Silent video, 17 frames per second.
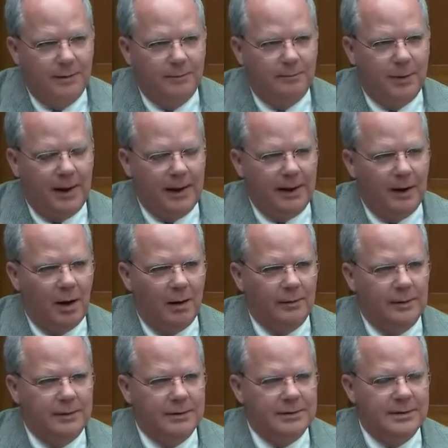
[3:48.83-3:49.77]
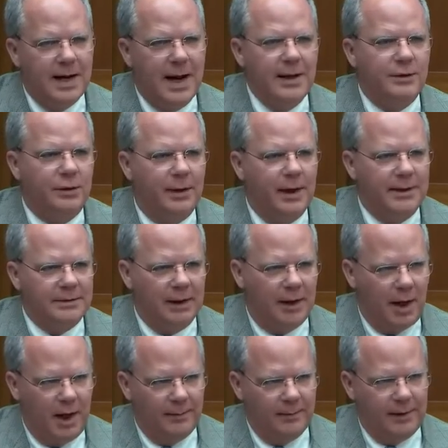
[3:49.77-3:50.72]
but it all is nature has
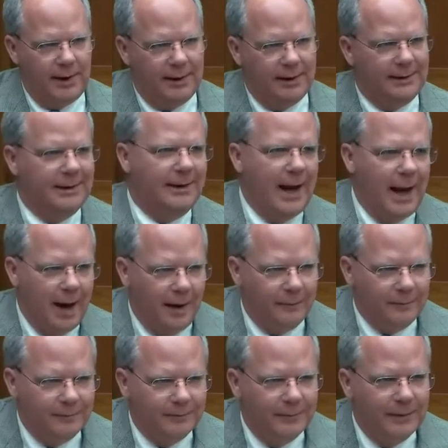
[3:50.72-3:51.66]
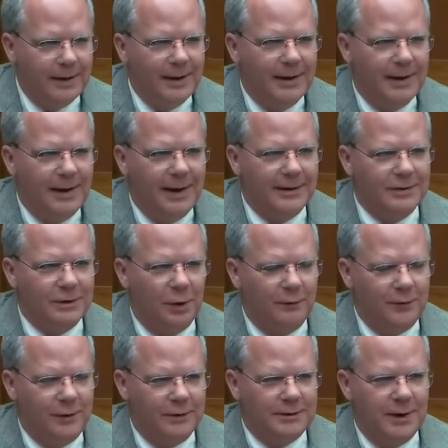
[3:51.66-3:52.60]
accommodated the dam. And so
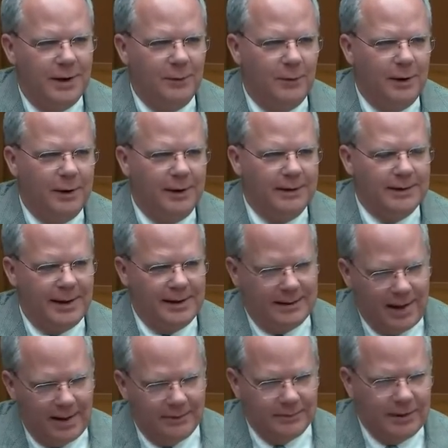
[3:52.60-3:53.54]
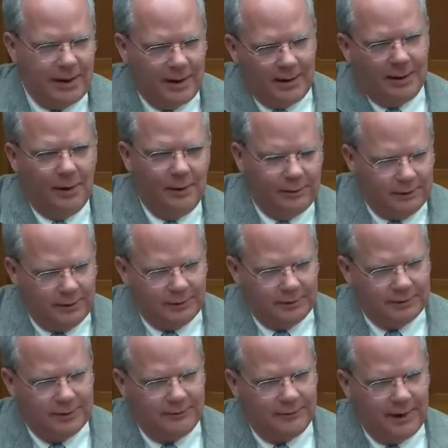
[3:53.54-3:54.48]
if you say we're going to take dams out,
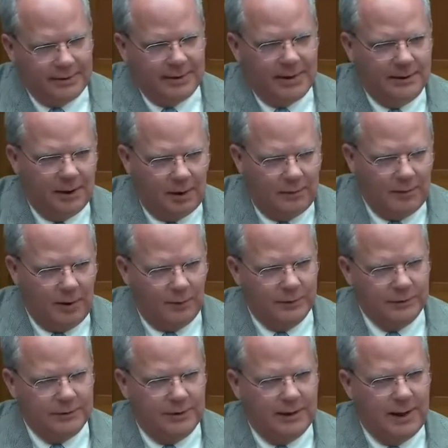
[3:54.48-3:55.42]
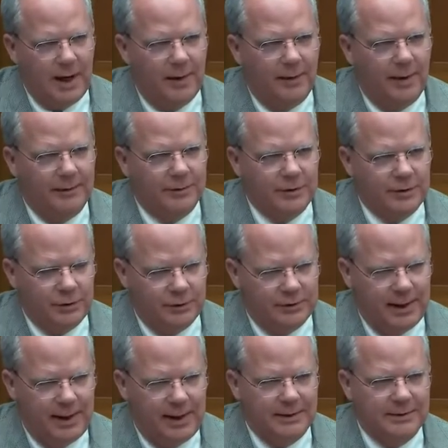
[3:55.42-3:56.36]
TVA is not talking about Wilson Dam, I'm just
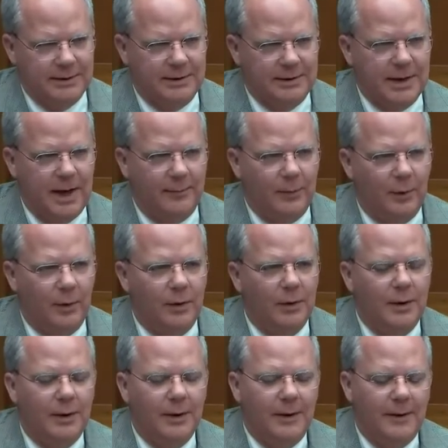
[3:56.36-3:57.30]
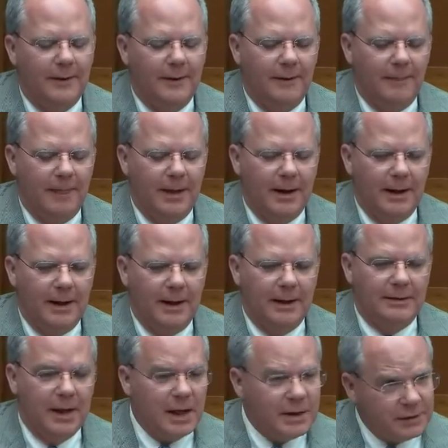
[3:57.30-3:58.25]
using that as an example.
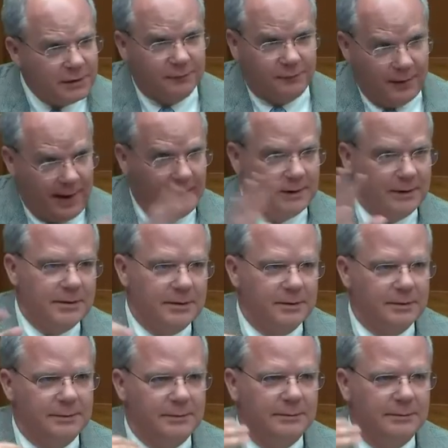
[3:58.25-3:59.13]
It does affect